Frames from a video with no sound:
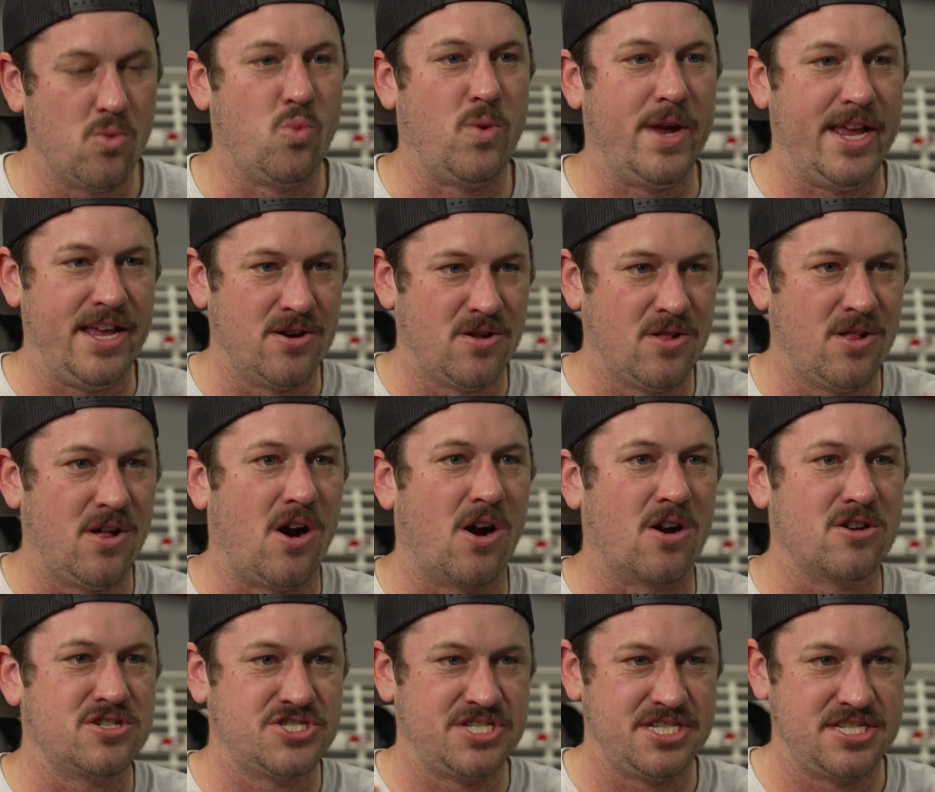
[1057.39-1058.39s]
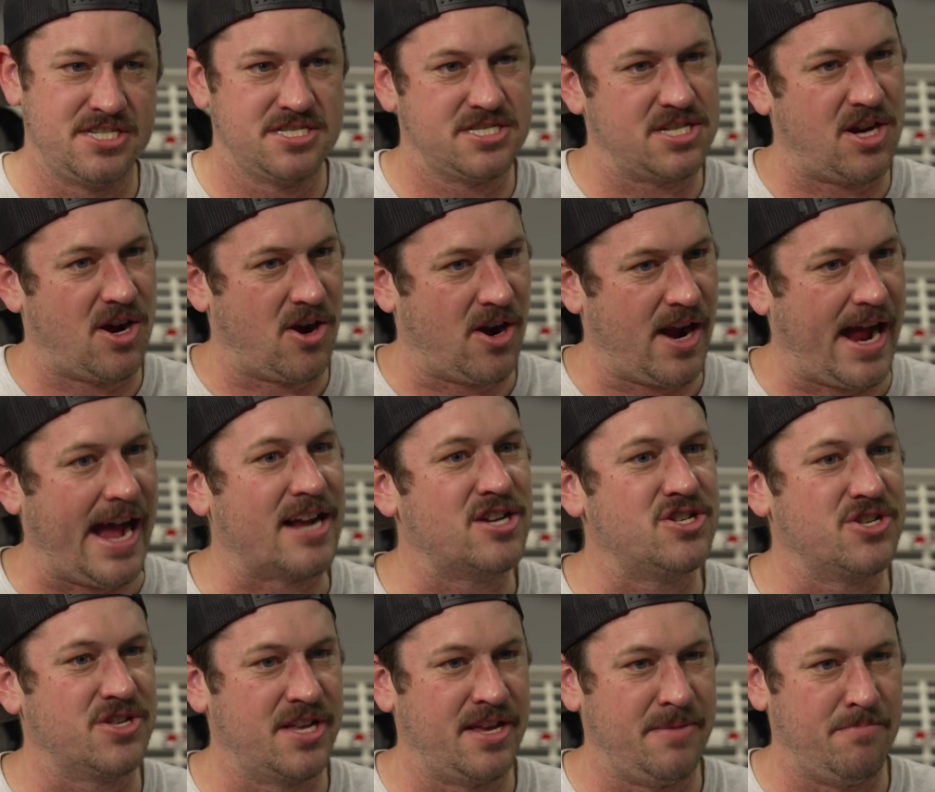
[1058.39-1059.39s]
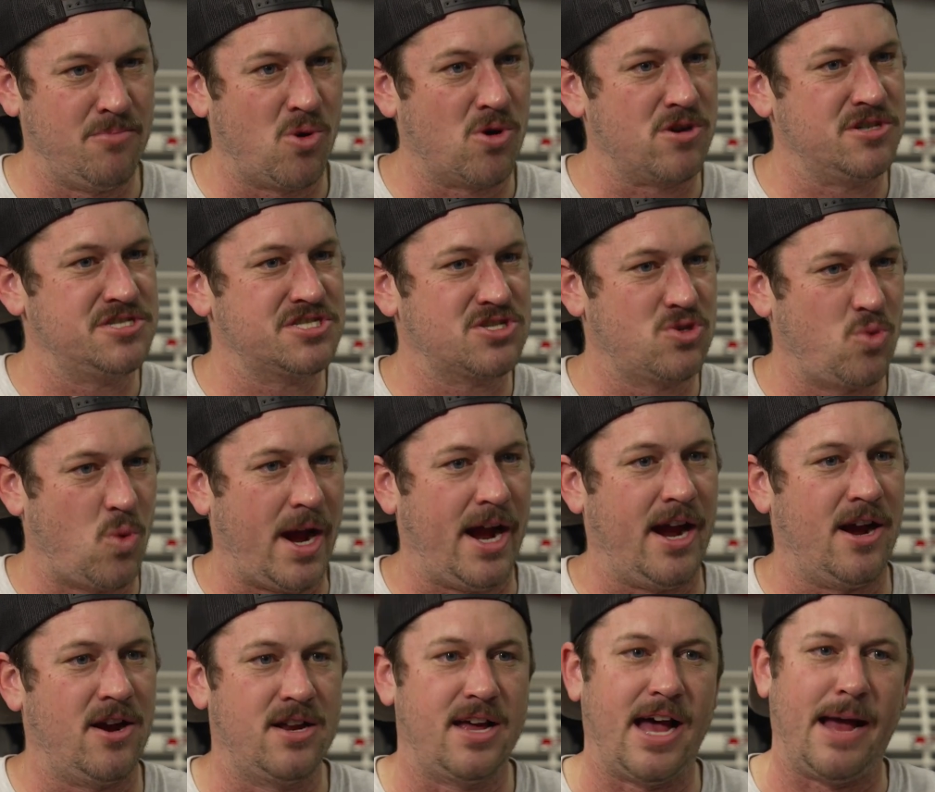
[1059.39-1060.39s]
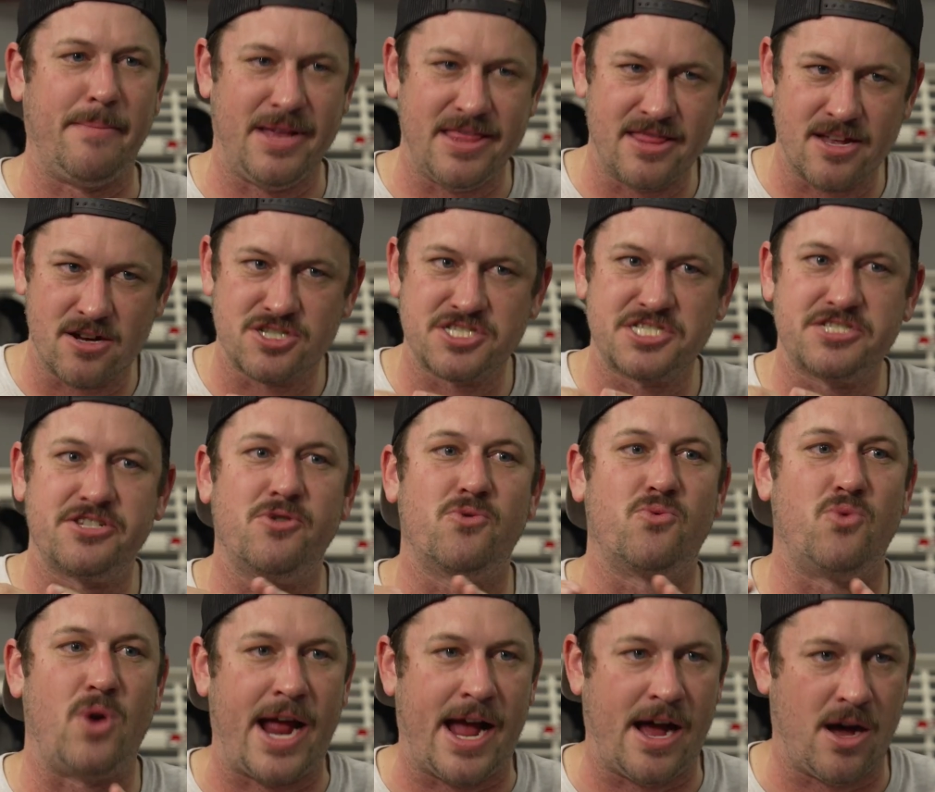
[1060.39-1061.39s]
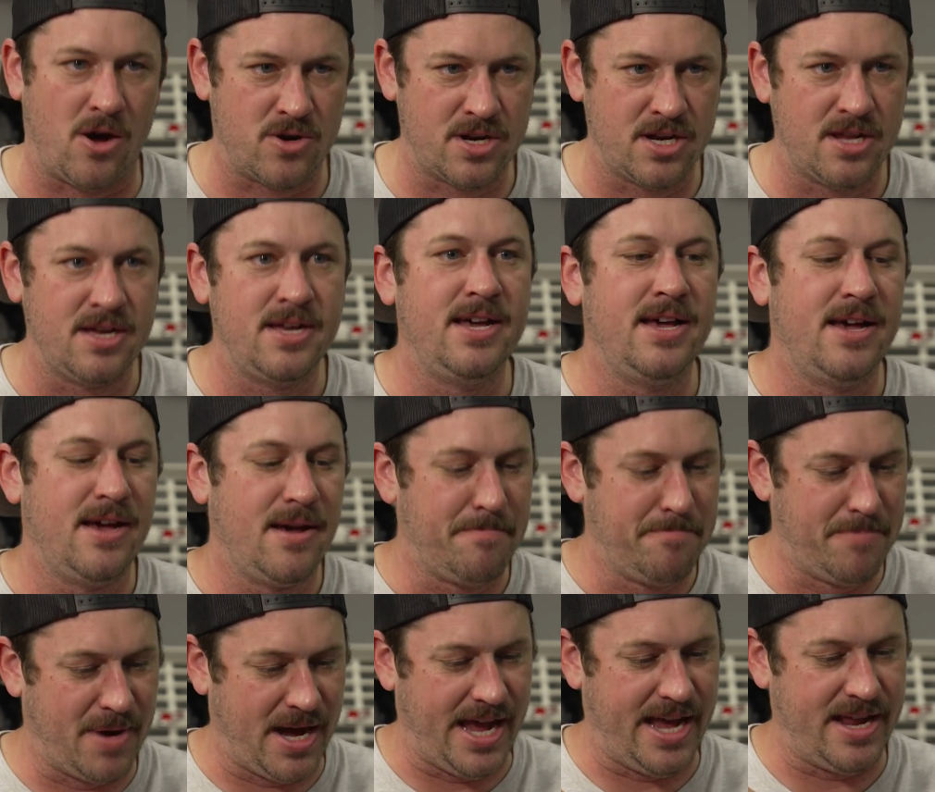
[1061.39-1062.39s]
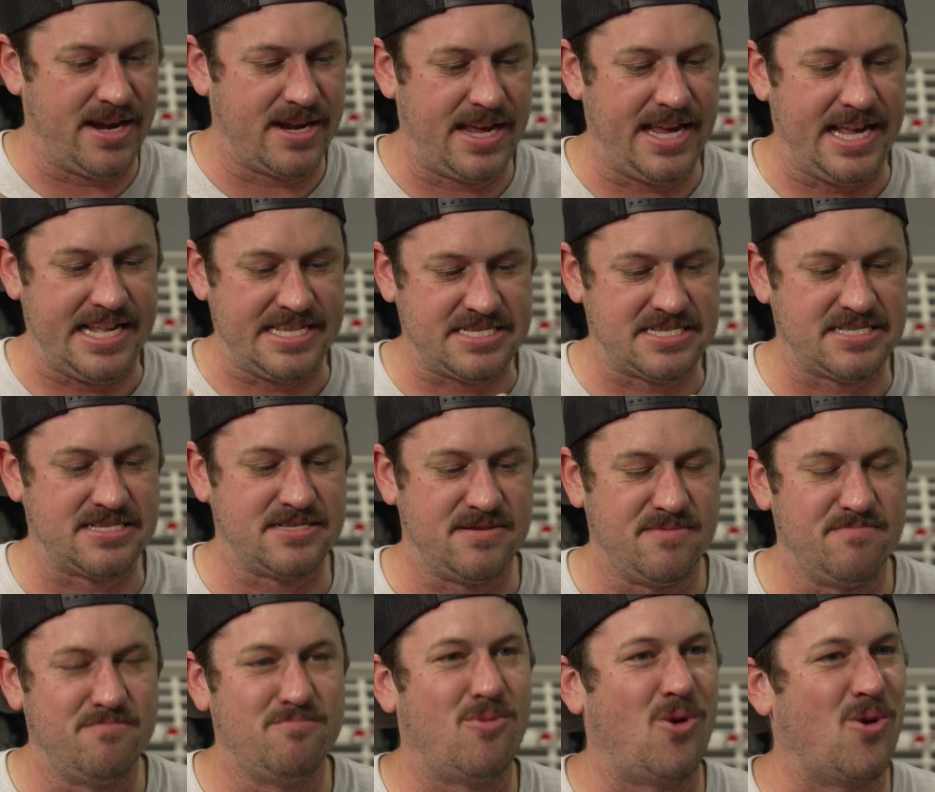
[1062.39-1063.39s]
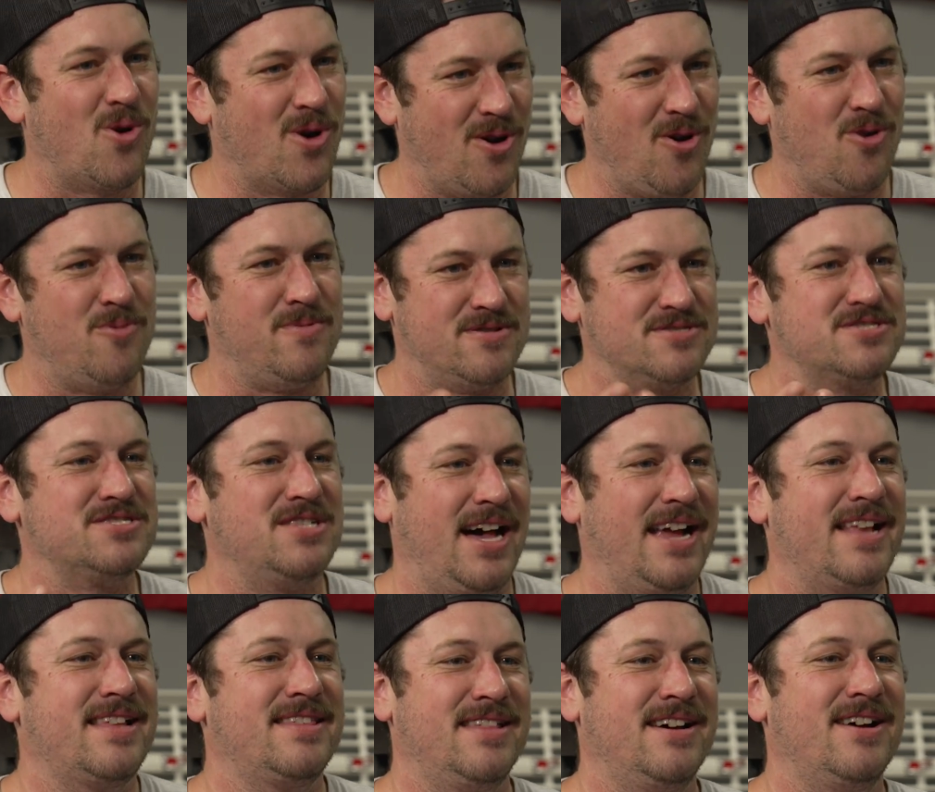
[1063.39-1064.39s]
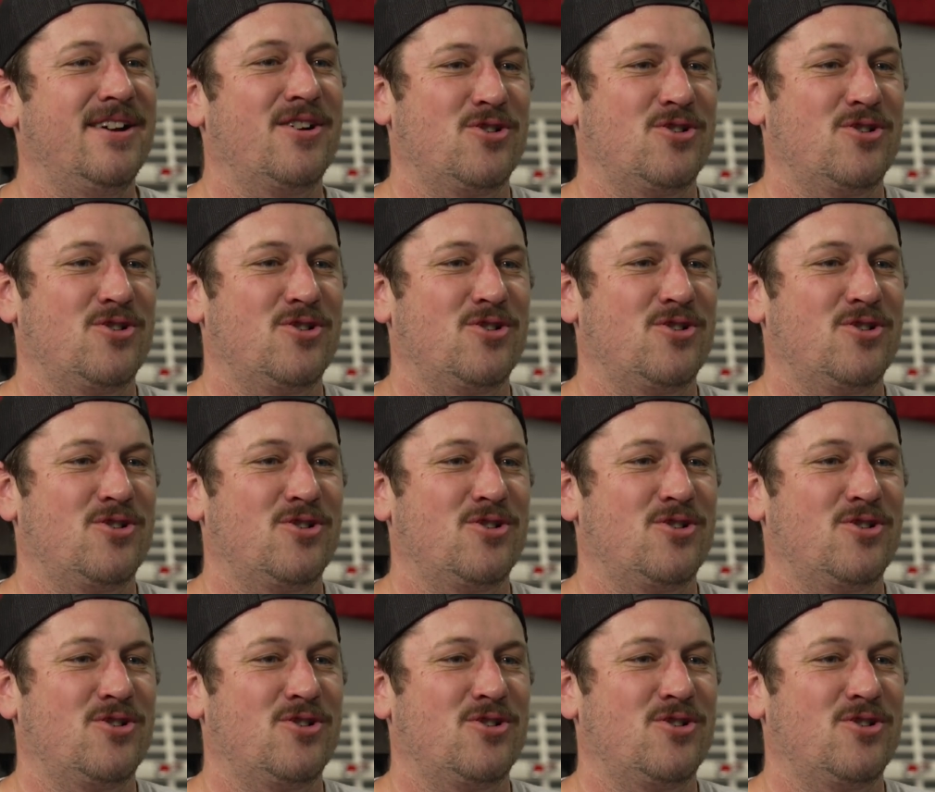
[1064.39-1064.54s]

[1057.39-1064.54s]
wheel arches are actually more squared. I mean, they're still round, but it's more almost like the